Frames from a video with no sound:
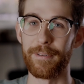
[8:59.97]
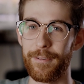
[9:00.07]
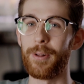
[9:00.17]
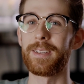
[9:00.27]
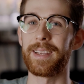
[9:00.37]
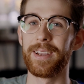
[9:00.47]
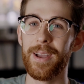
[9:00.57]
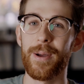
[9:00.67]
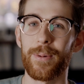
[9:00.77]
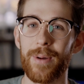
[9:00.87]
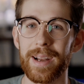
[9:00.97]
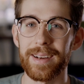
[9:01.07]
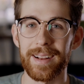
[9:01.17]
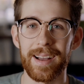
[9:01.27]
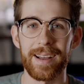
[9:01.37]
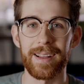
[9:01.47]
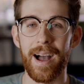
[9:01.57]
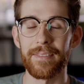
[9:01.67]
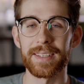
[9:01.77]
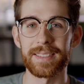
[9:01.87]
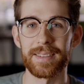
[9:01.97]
the folding, right, obvious